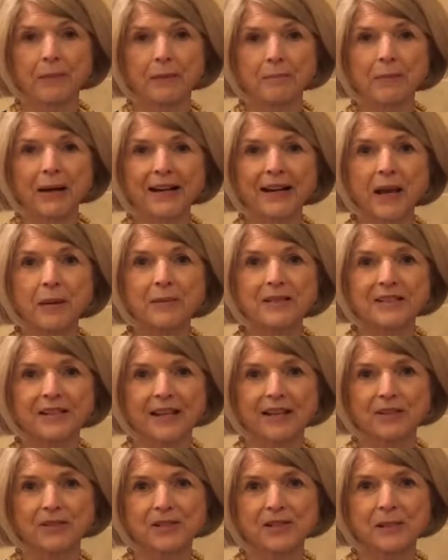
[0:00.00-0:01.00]
My name is
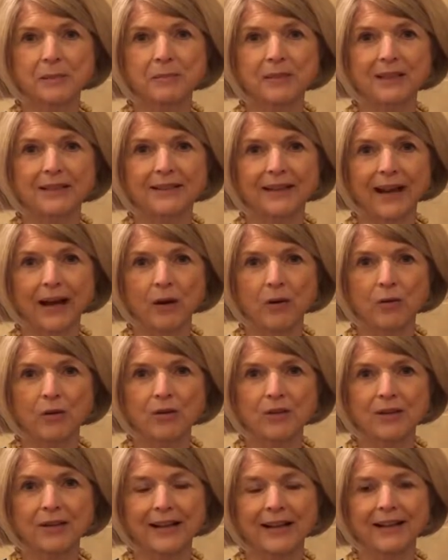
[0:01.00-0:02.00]
Elsa
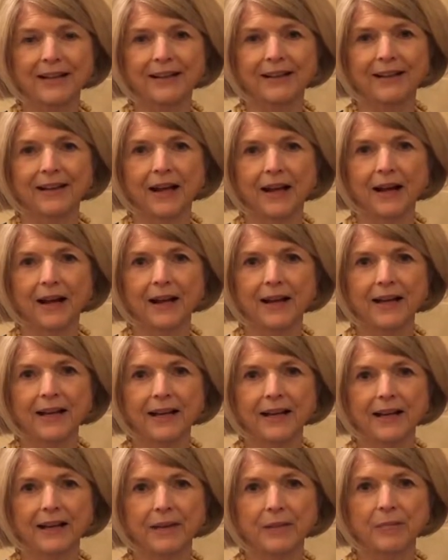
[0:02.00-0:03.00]
McDowell, and I
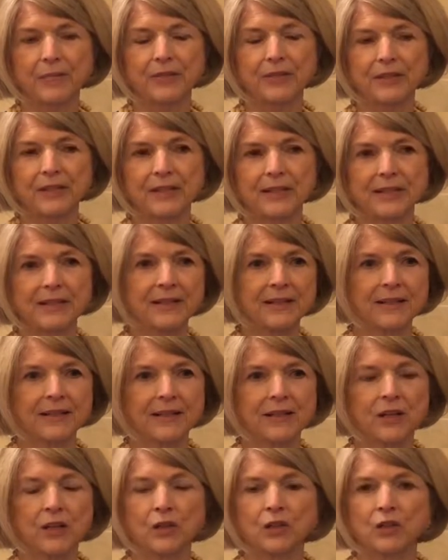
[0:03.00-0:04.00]
am the
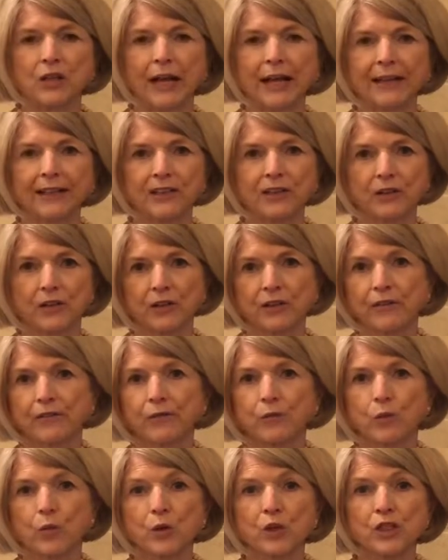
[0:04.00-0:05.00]
editor
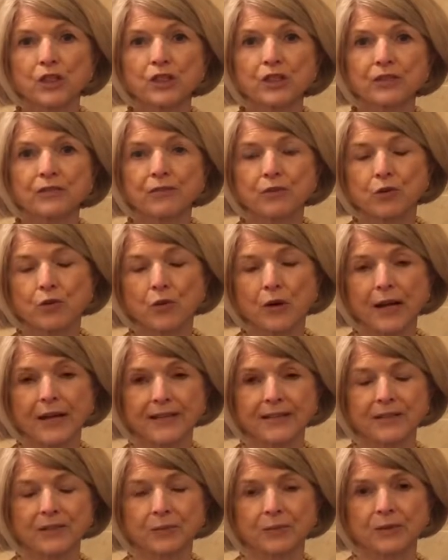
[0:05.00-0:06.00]
of Words of
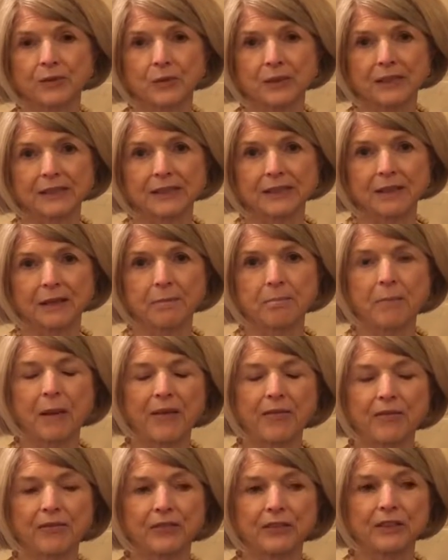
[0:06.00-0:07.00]
Grace, which is the
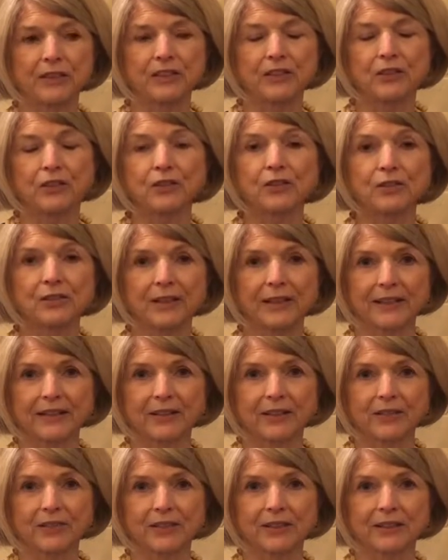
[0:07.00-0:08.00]
monthly
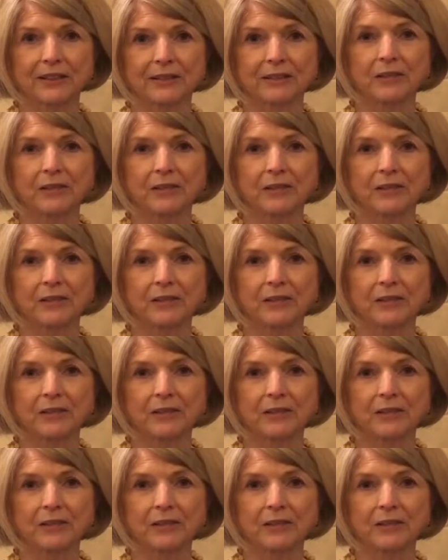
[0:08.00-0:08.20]
newsletter that